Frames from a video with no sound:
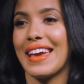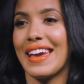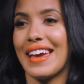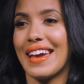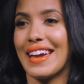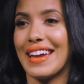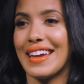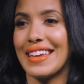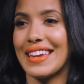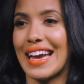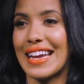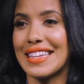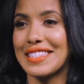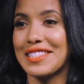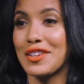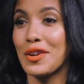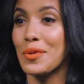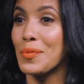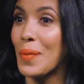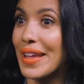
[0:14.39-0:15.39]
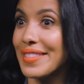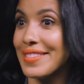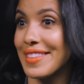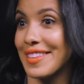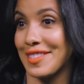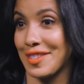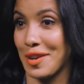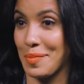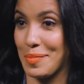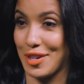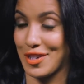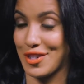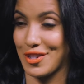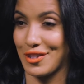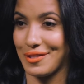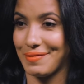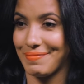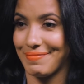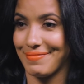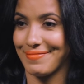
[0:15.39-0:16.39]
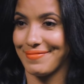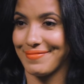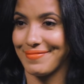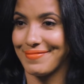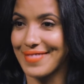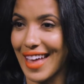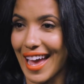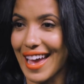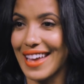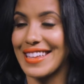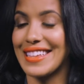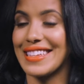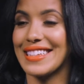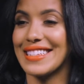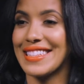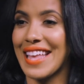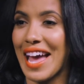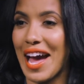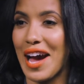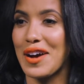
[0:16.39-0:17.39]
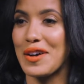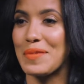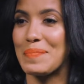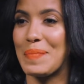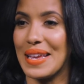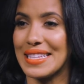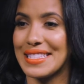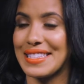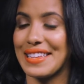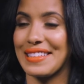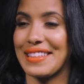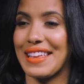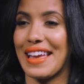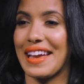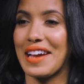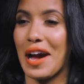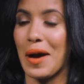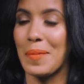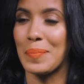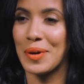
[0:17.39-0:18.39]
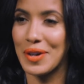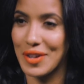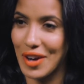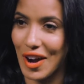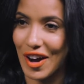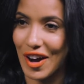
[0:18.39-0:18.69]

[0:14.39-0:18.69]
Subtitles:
and I did a Wendy's commercial. That is how basically I got put